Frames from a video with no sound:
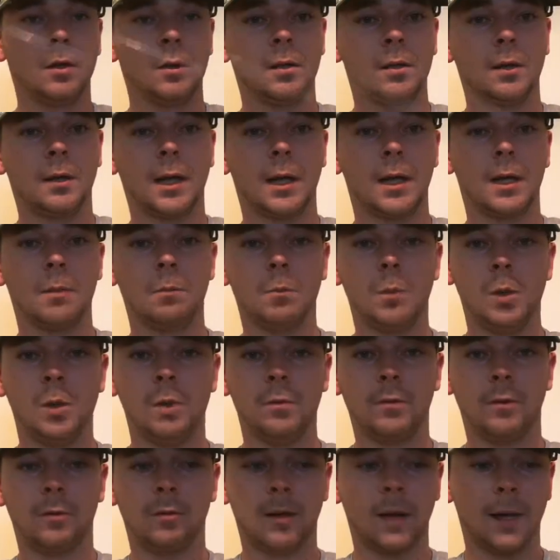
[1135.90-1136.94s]
kind of
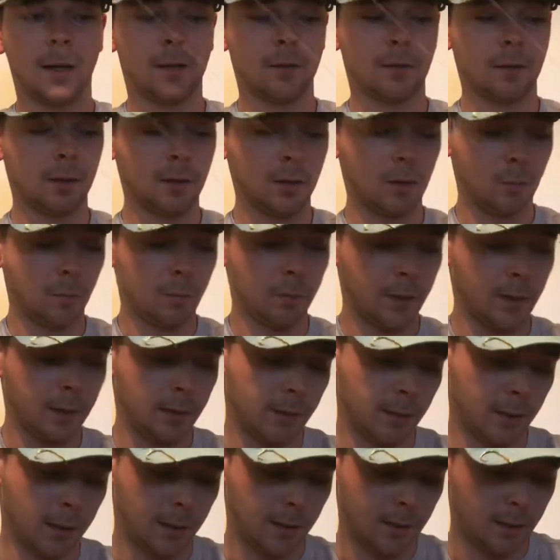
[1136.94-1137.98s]
move around a little bit
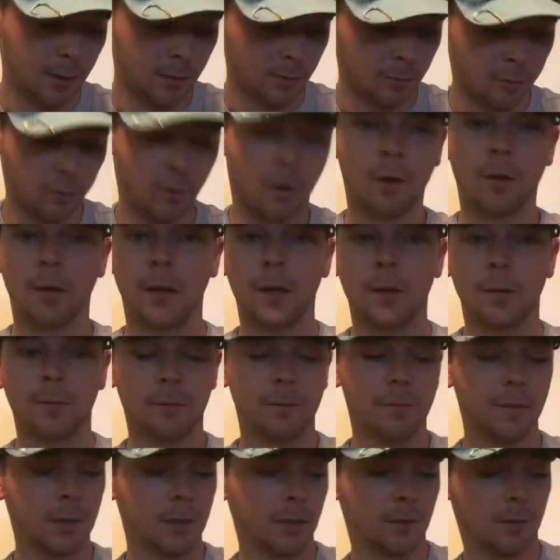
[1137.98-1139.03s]
and draw that
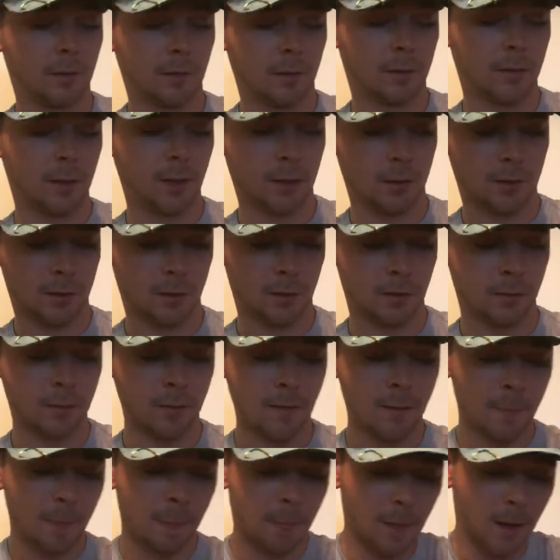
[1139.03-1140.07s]
fish's attention.
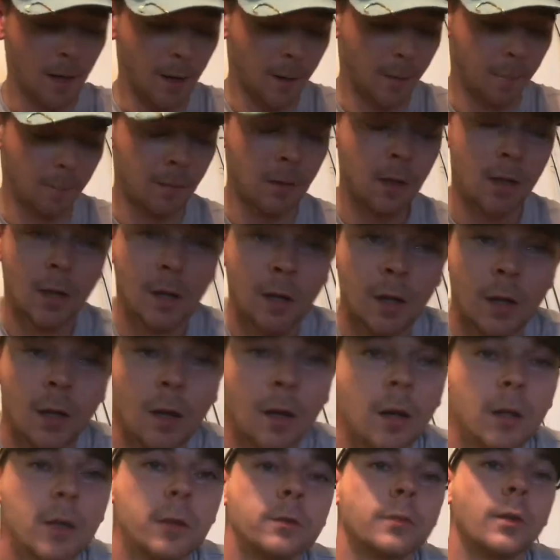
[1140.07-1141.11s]

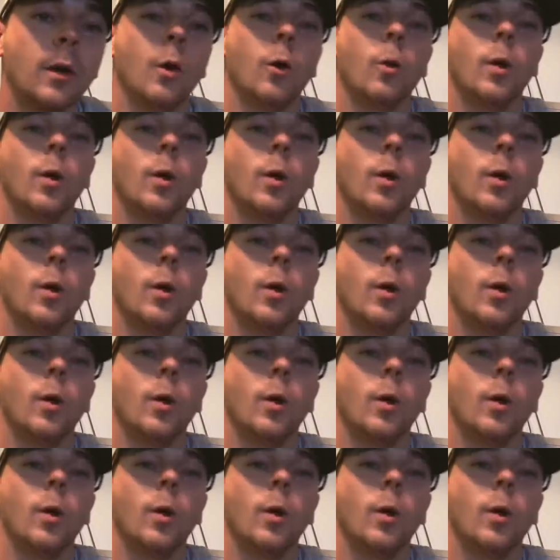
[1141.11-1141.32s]
So